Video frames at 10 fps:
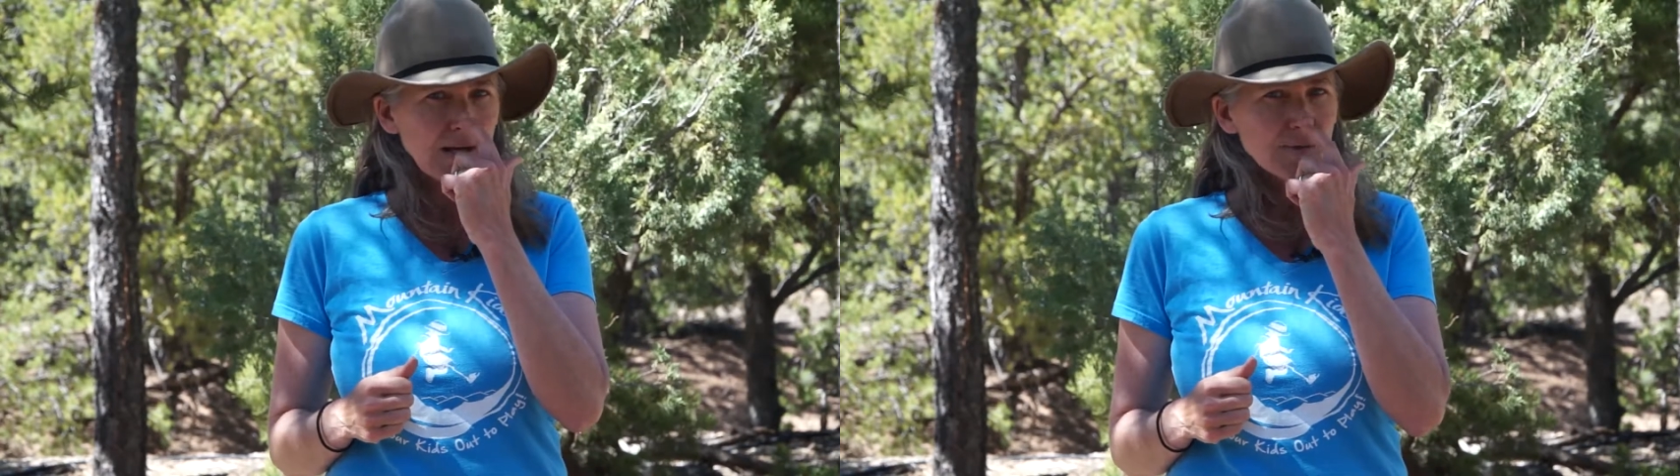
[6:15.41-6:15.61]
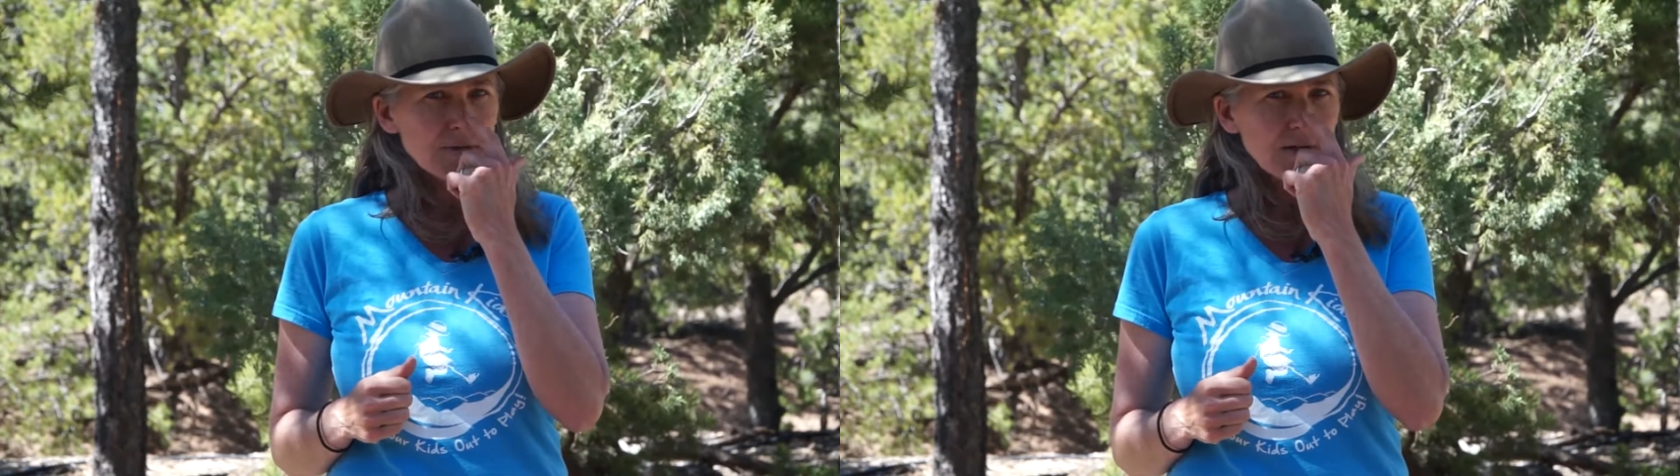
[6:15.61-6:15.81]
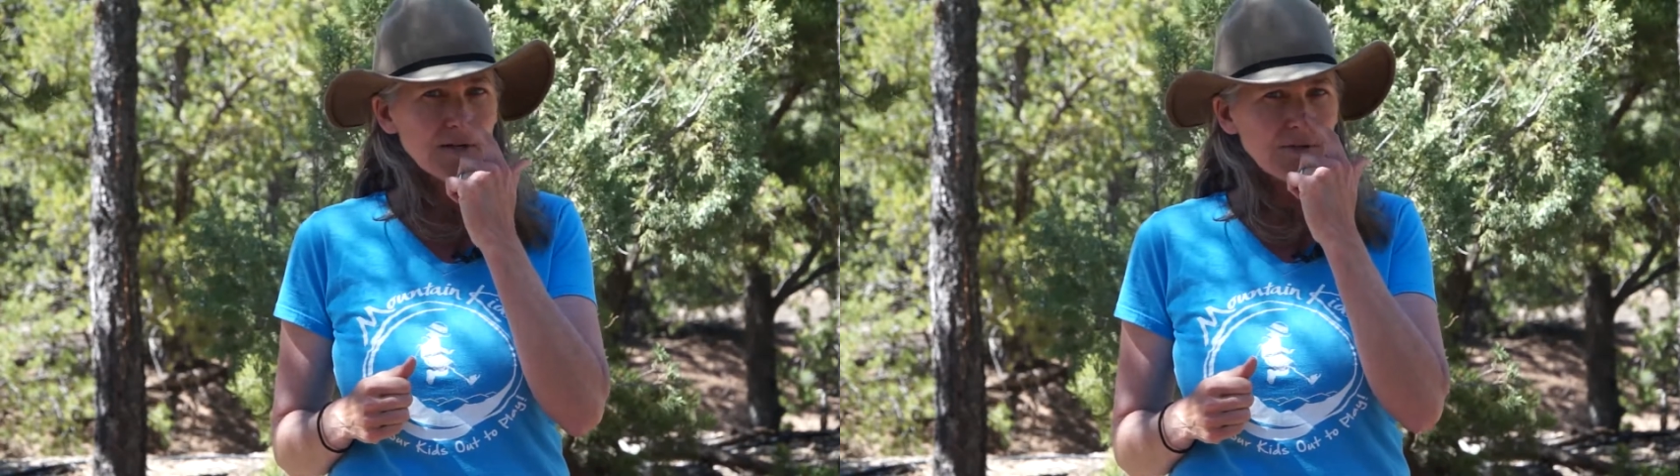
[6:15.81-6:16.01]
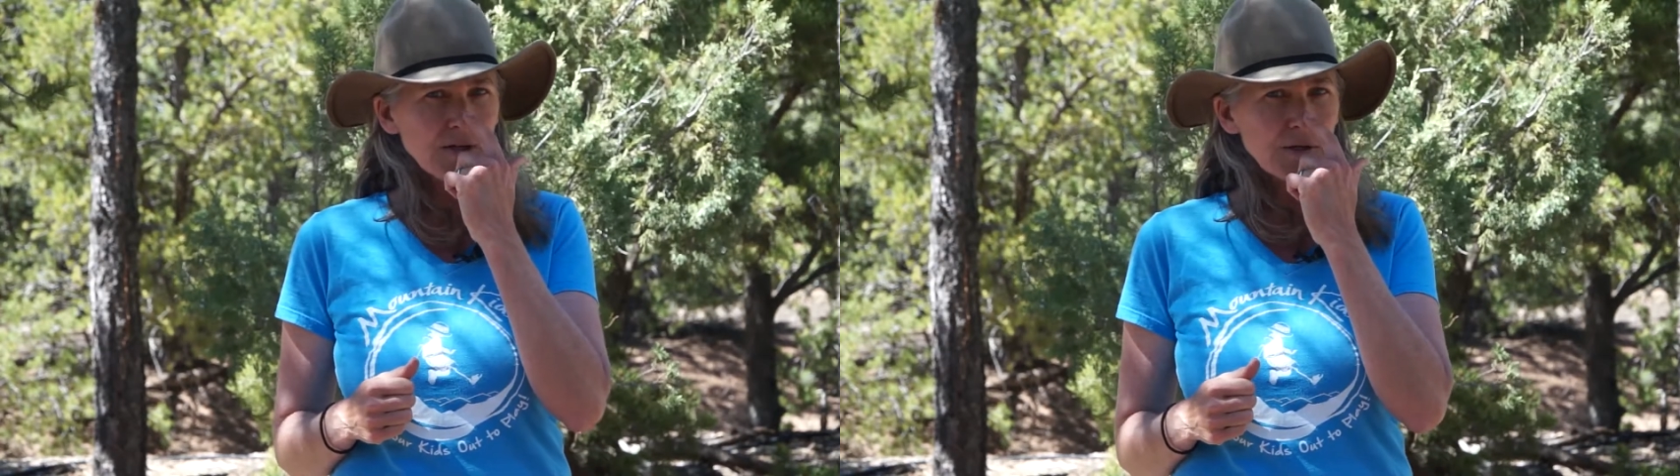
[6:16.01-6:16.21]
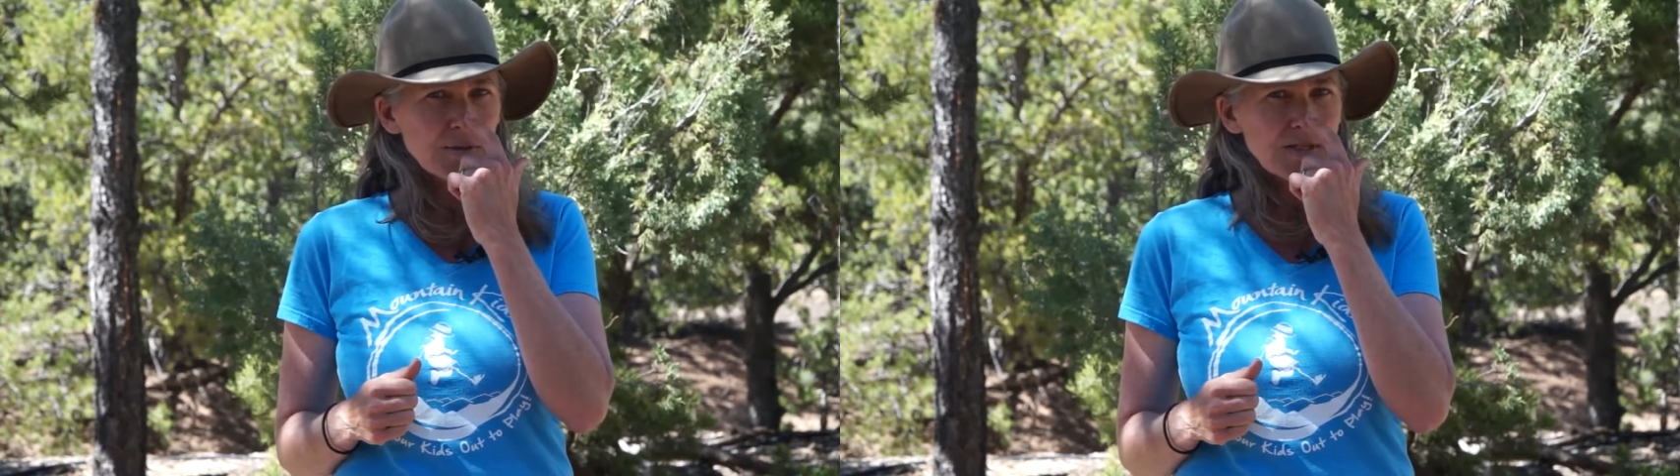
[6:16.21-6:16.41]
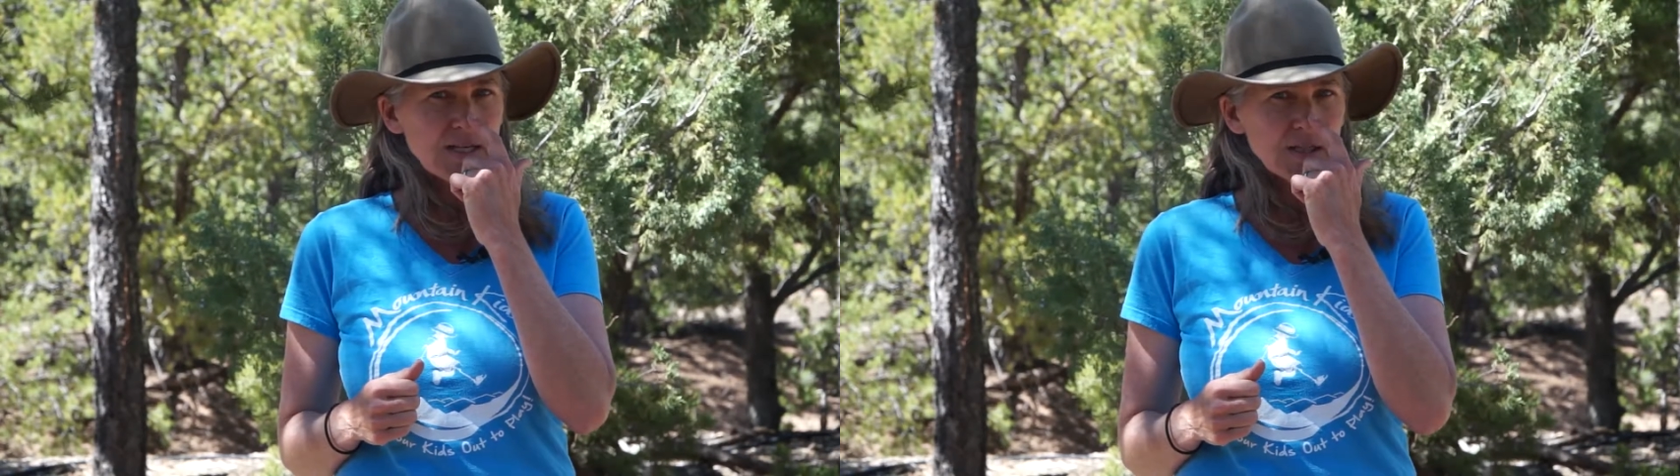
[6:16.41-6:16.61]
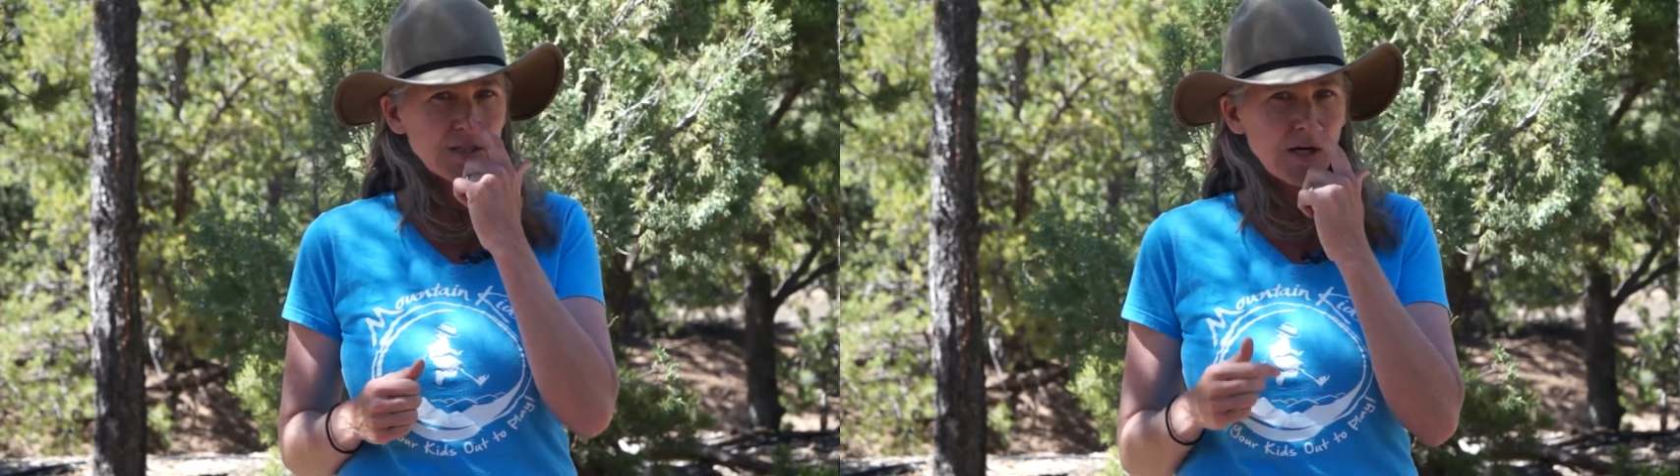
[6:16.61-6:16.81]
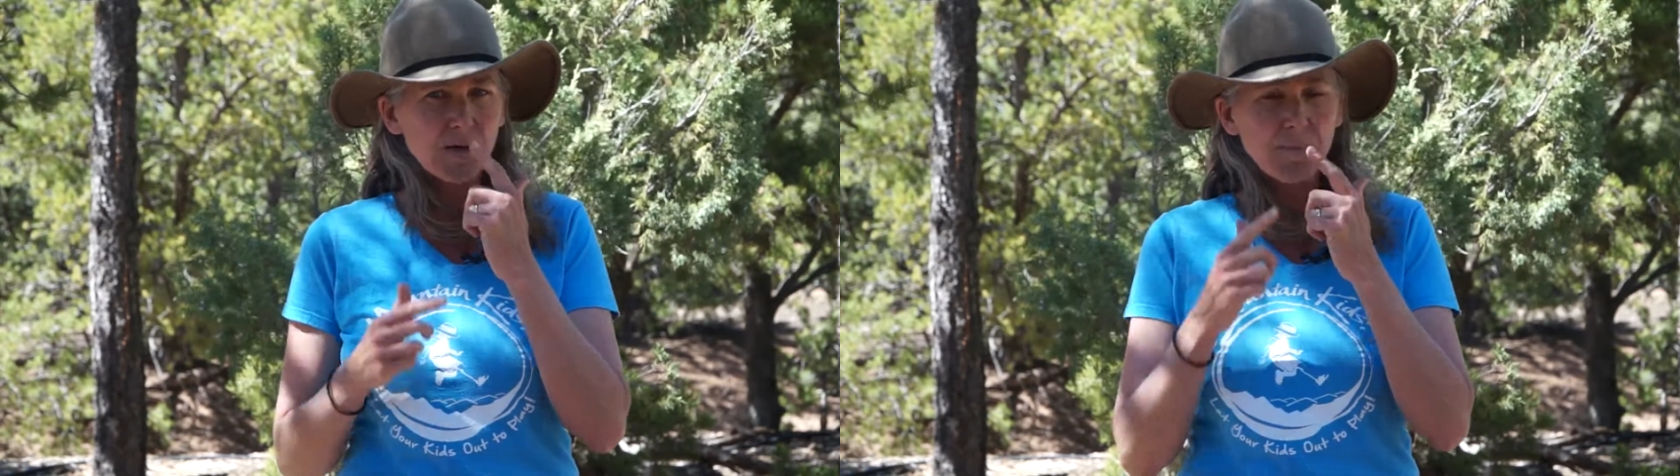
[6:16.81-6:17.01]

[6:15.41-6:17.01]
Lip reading: outside of our nose like a dog,